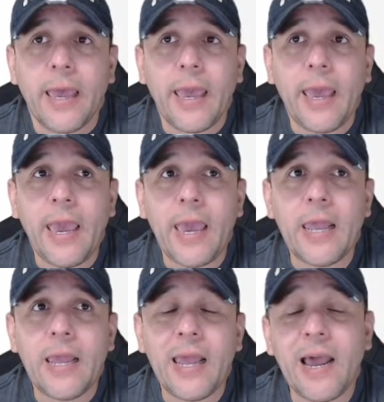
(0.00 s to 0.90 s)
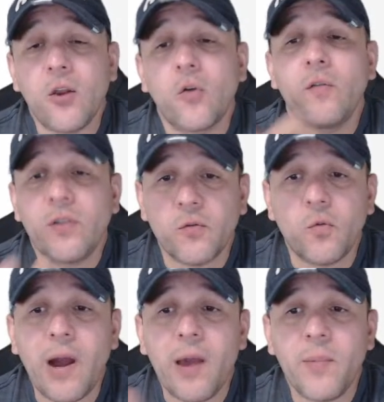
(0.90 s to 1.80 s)
and I know the reason
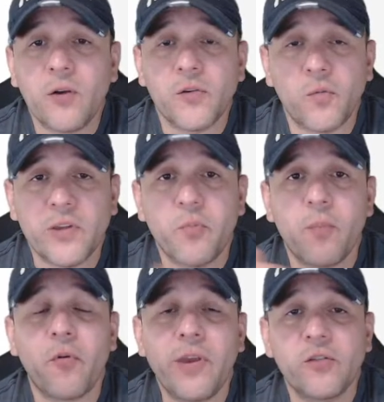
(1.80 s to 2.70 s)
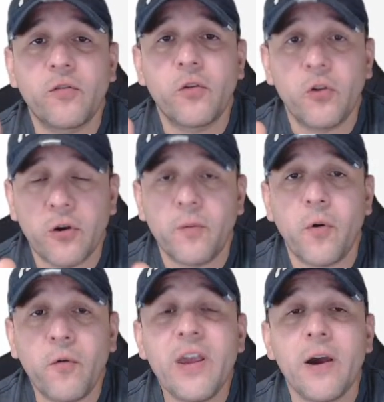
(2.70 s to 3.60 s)
why, because it was preparation for Hurricane
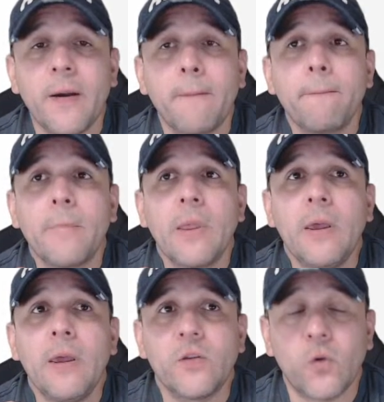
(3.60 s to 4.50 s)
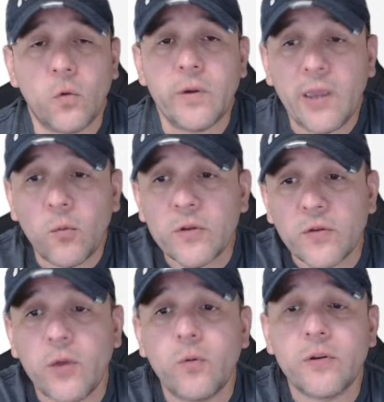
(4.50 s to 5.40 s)
Maria, so it
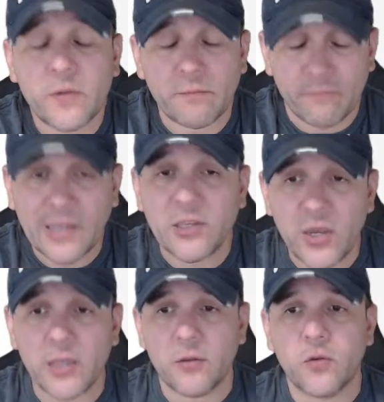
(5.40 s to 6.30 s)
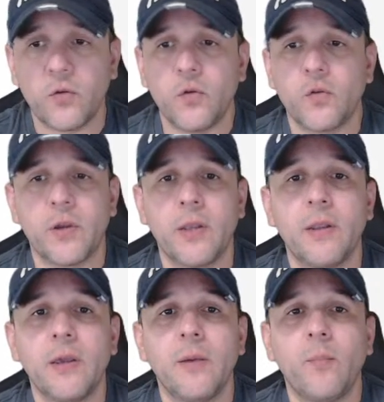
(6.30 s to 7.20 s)
was legit to use
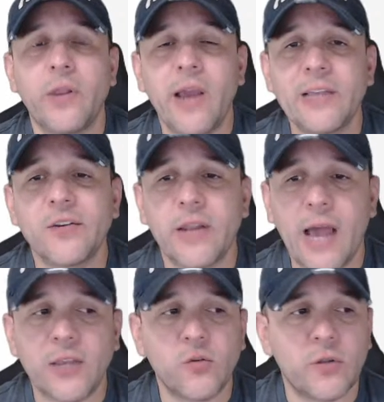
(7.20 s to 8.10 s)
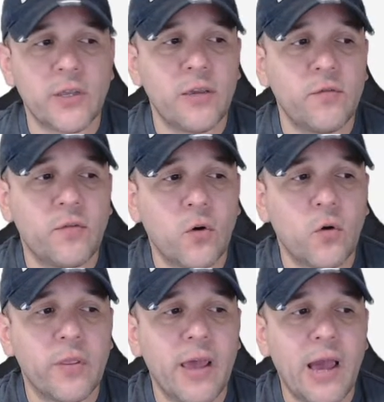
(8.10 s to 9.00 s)
it, but it wasn't actually
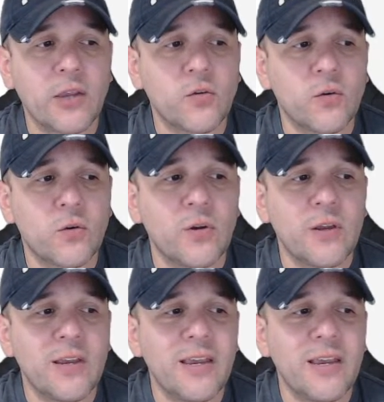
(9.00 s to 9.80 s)
for the actual